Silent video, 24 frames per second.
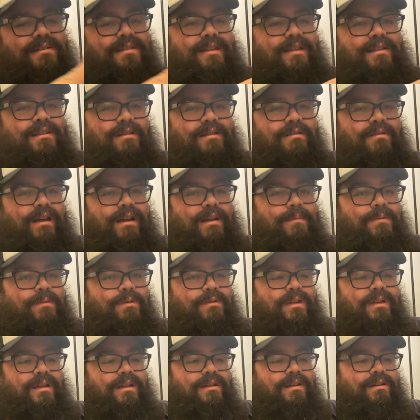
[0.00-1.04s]
like the grapnel
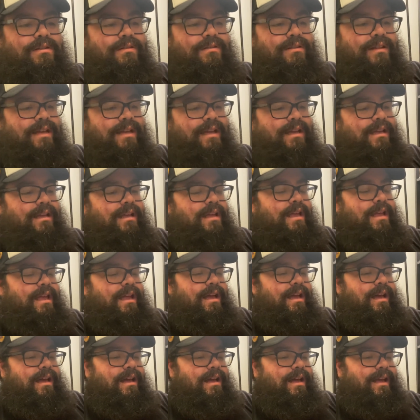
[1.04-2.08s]
gun and all that.
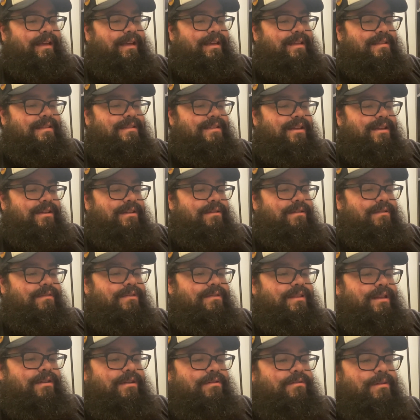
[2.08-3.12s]
I can tell you if
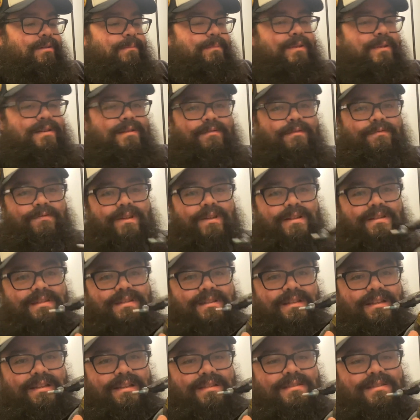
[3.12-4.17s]
the grip fits
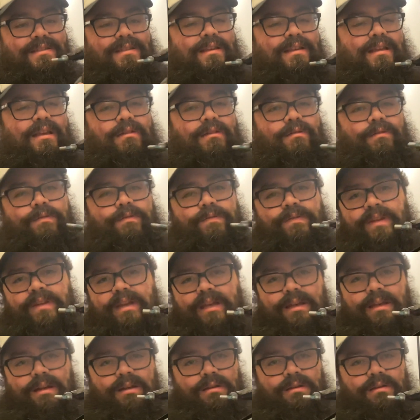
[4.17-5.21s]
this, it'll
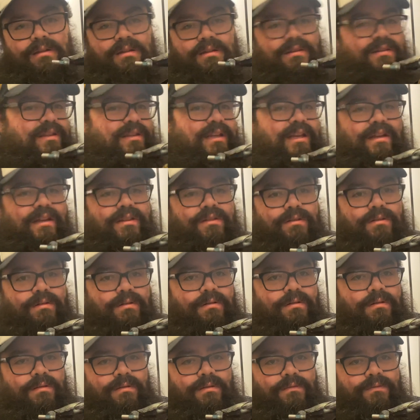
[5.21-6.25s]
fit the
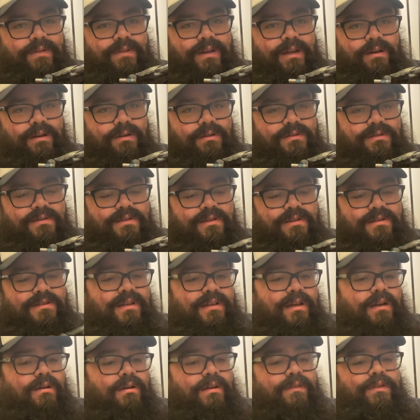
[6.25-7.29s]
other figures.
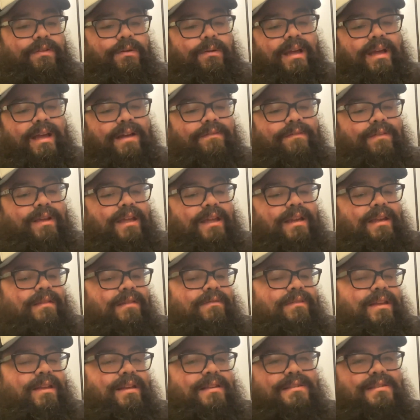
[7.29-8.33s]
So if you have any of
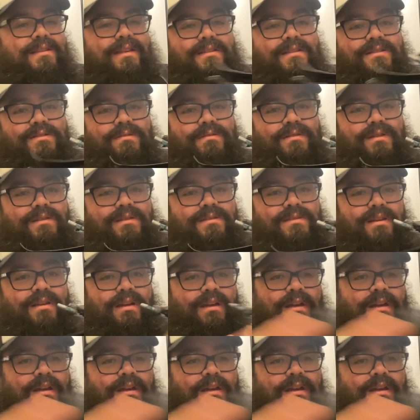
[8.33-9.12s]
the accessories